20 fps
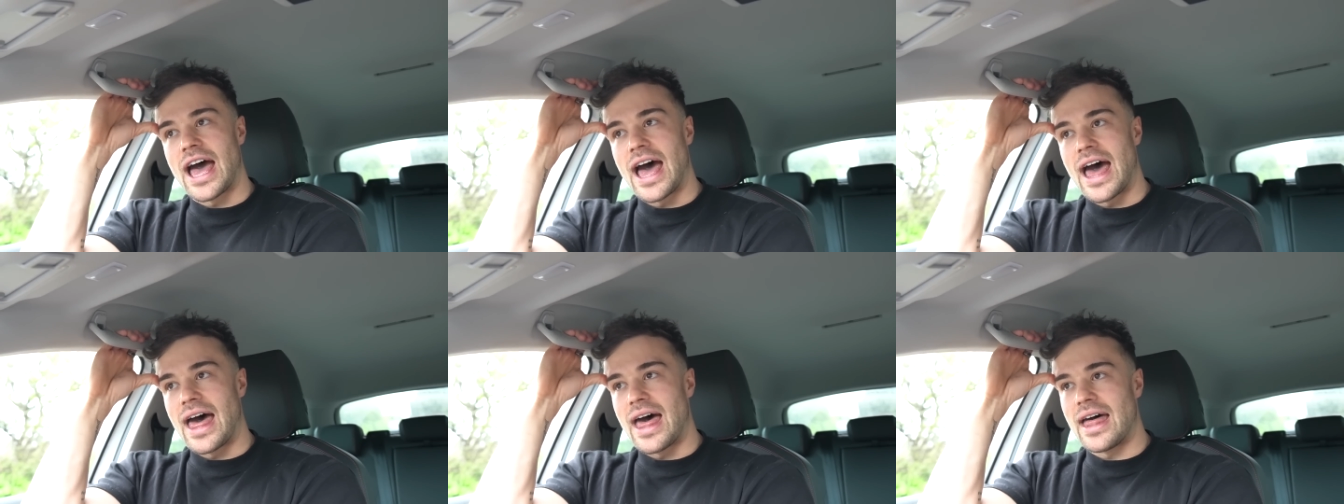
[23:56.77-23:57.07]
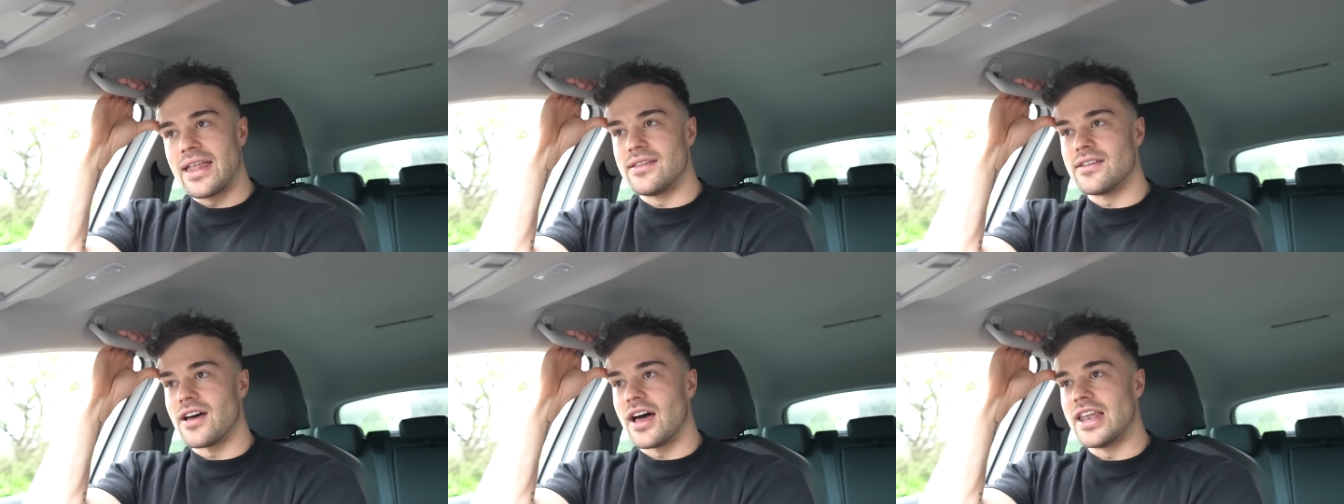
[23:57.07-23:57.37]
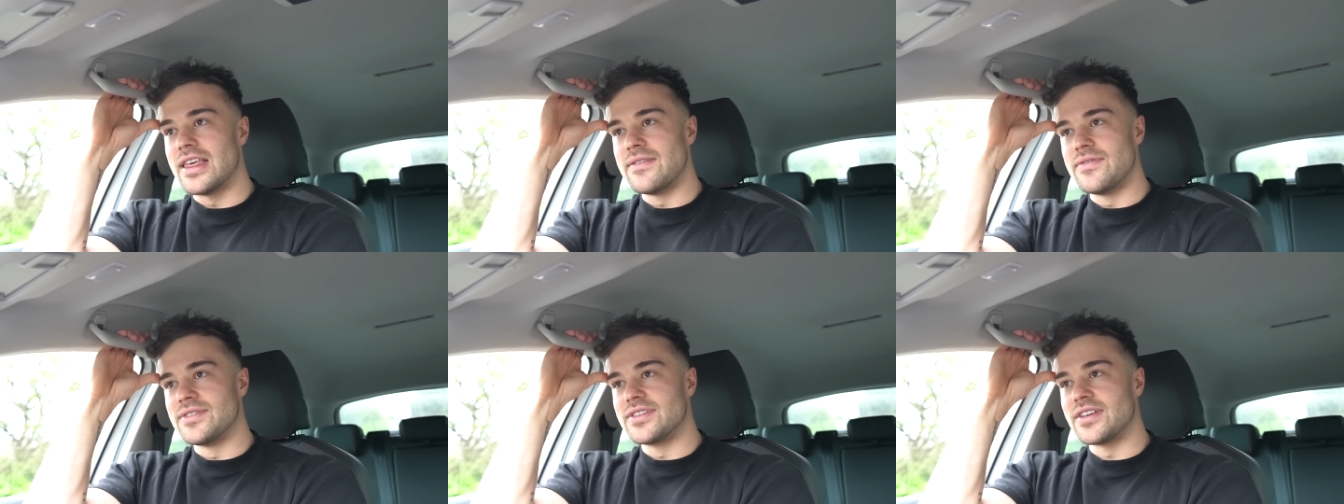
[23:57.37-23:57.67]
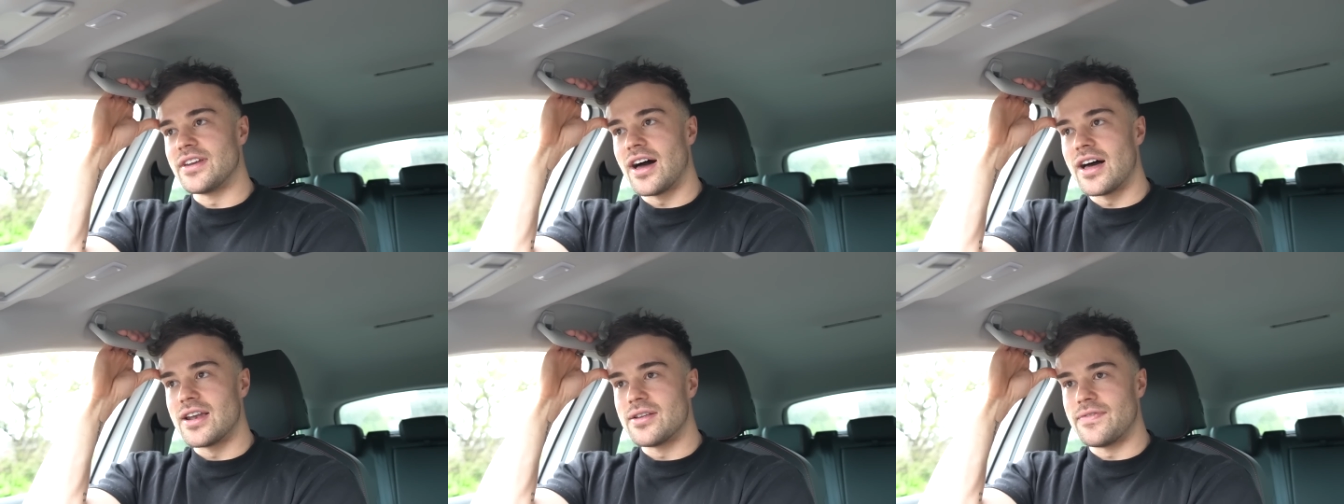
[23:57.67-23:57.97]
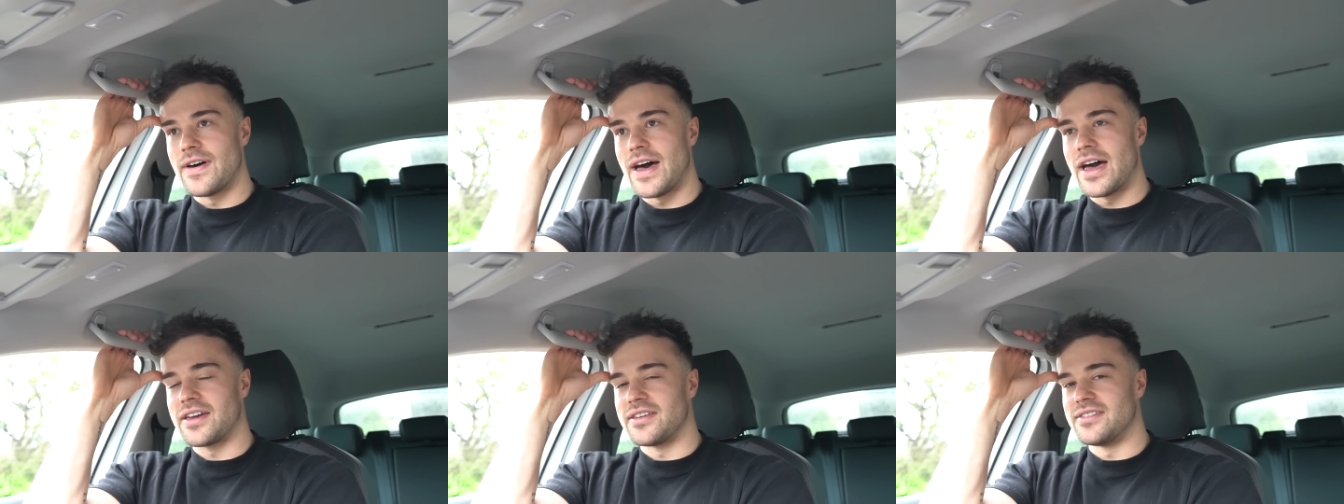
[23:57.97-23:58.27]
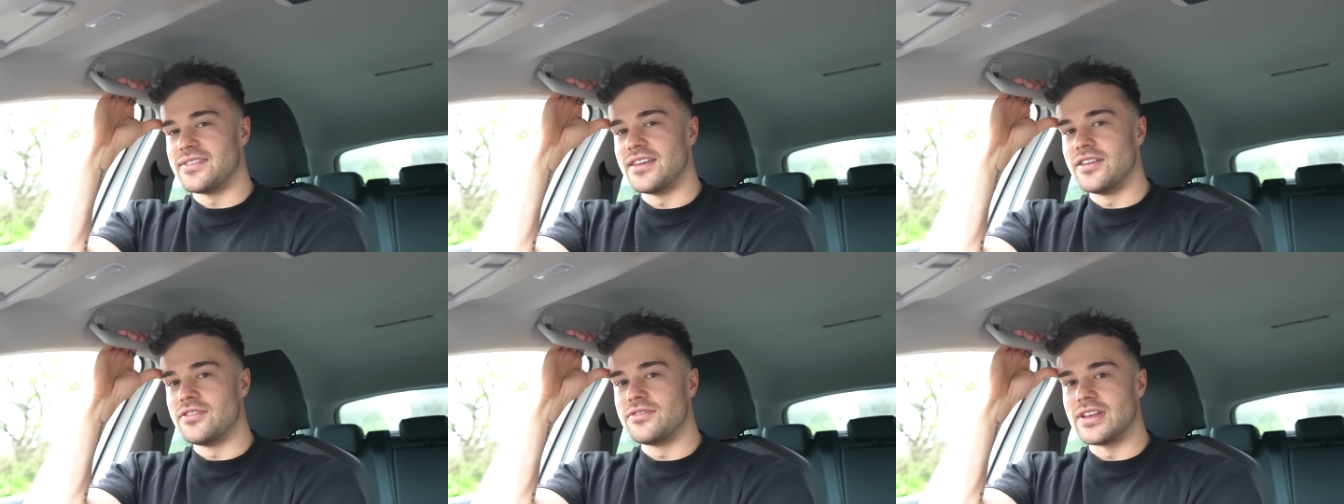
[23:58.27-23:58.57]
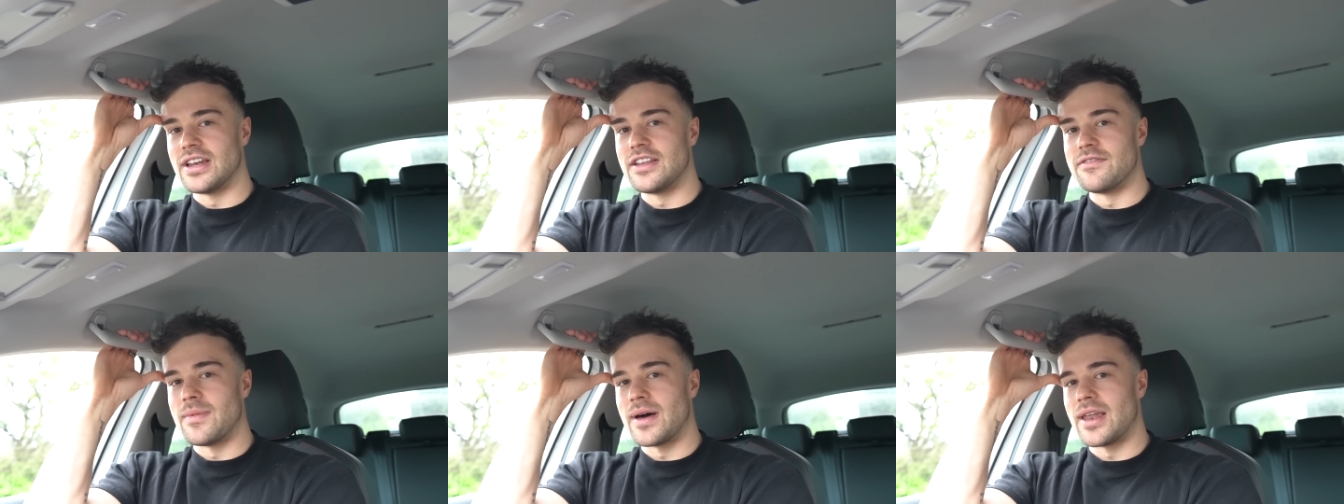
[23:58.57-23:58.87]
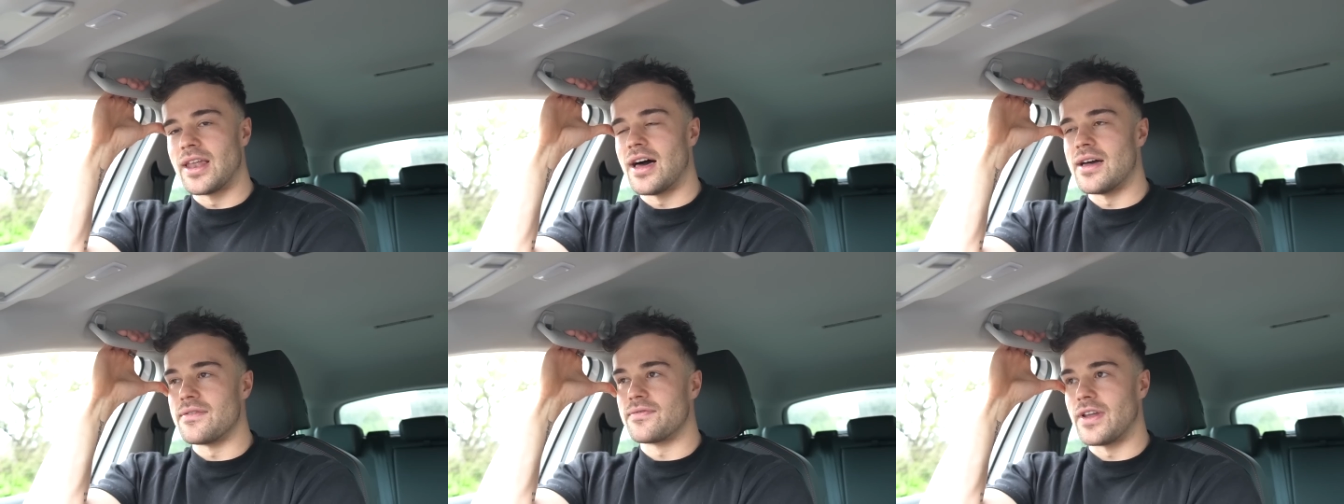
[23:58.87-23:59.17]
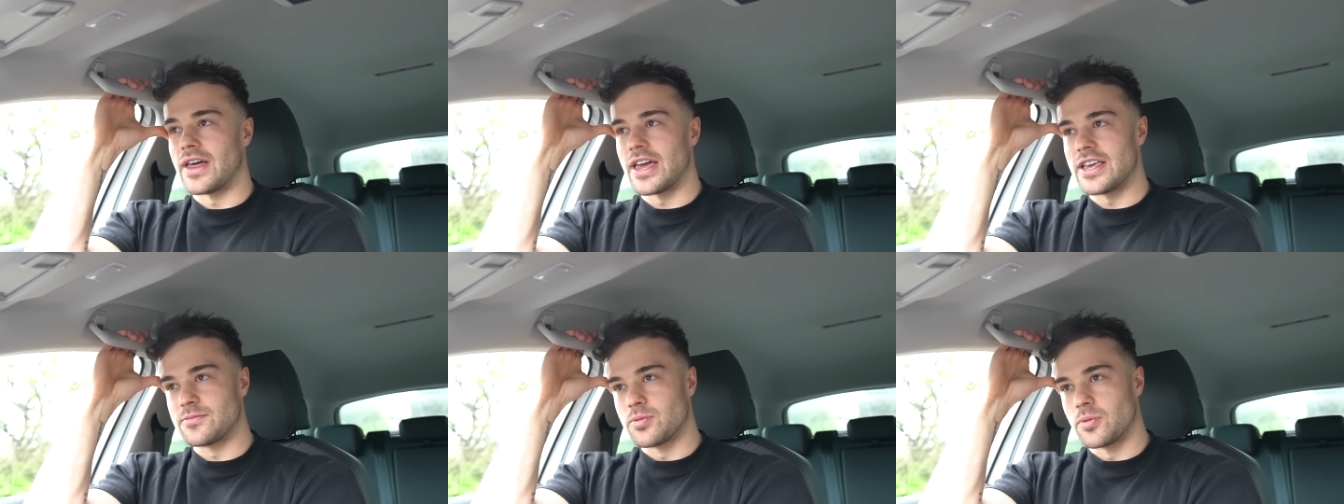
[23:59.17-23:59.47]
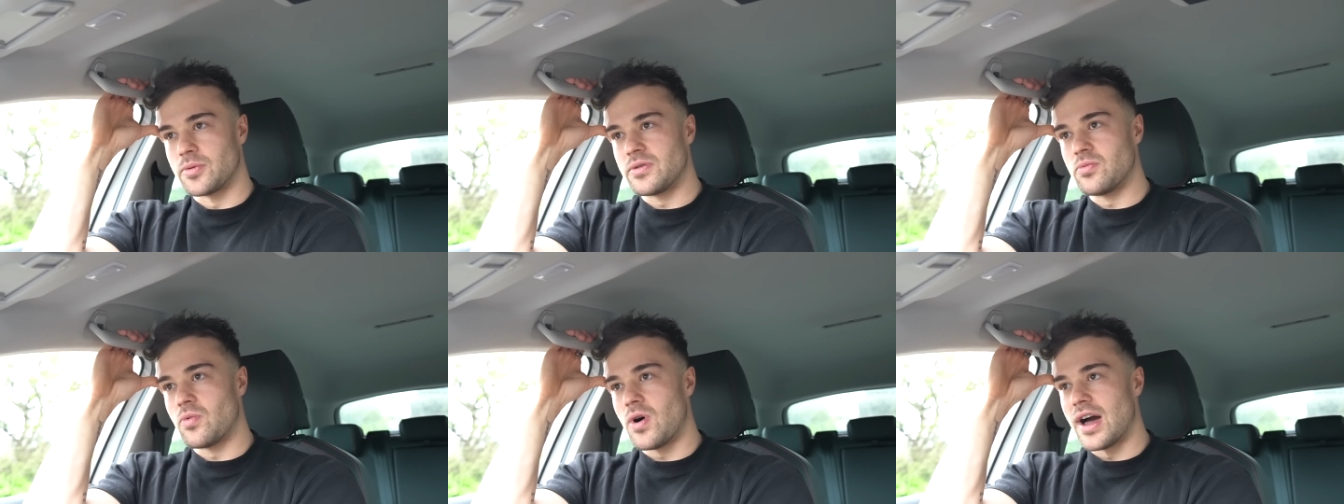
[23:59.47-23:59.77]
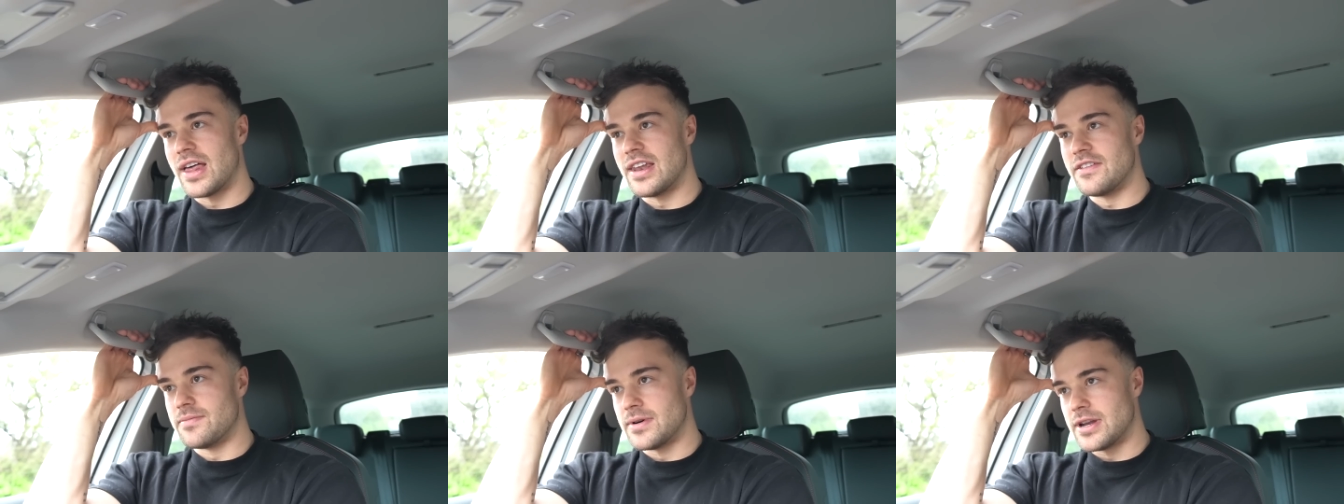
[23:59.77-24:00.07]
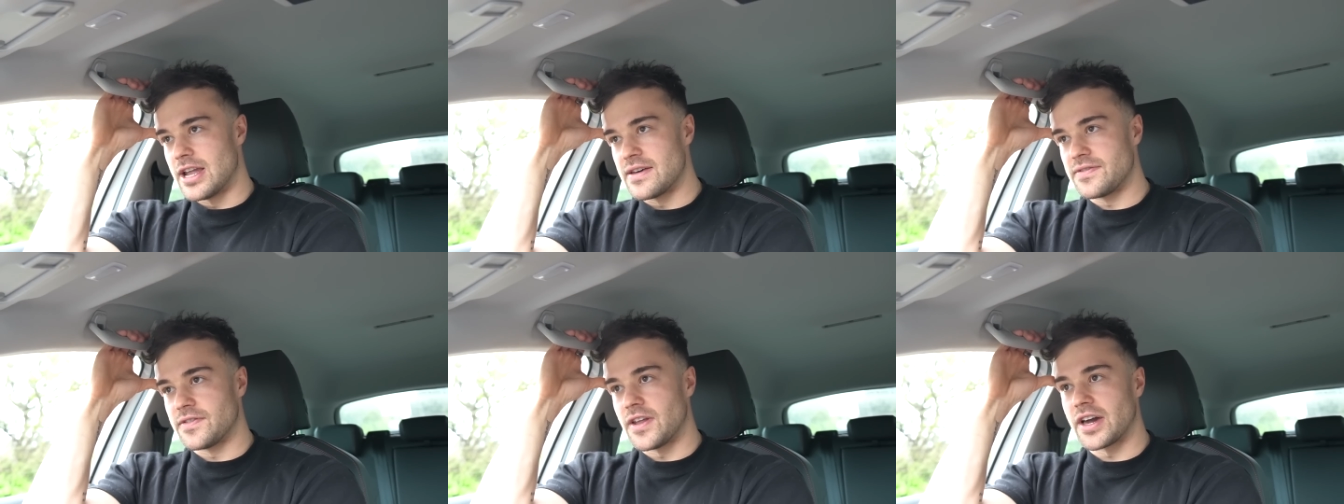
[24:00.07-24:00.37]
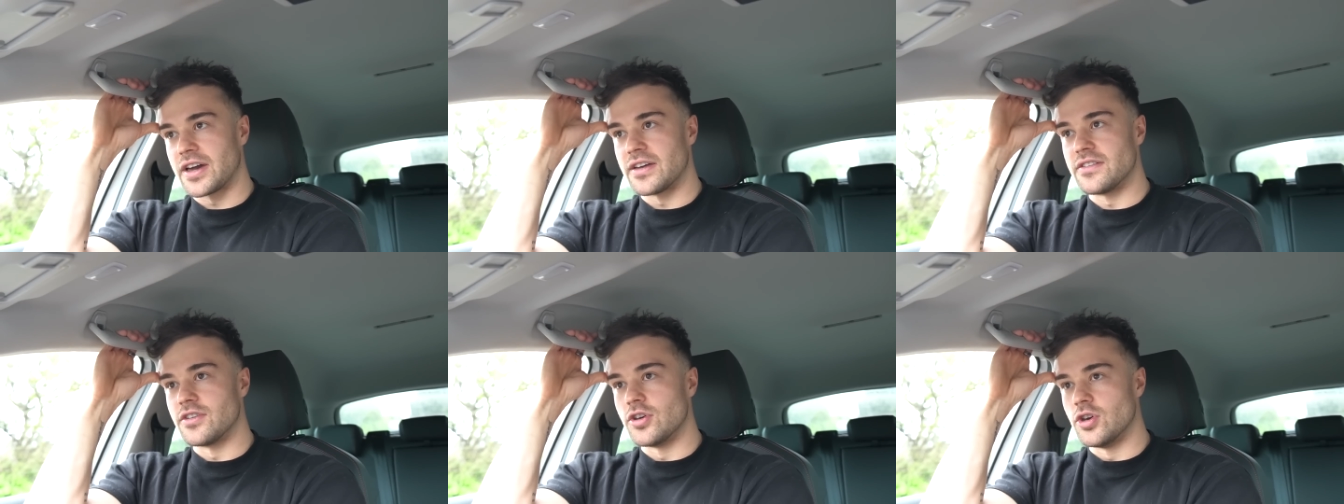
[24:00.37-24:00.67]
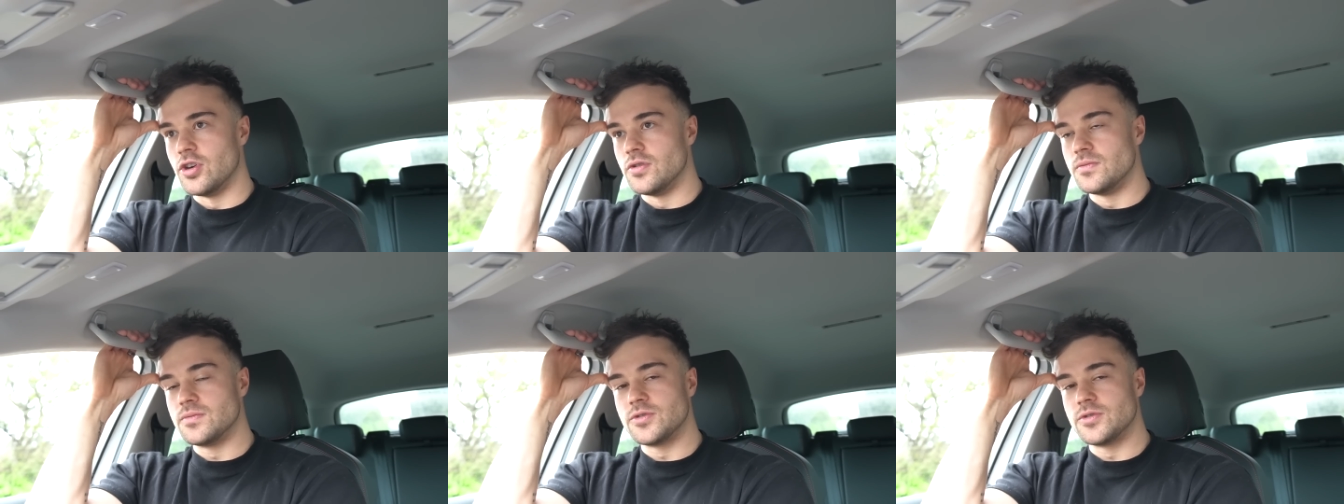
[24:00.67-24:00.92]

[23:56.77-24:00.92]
And I live in denial of that. I continue to live my life like it's probably why I live my life like I do,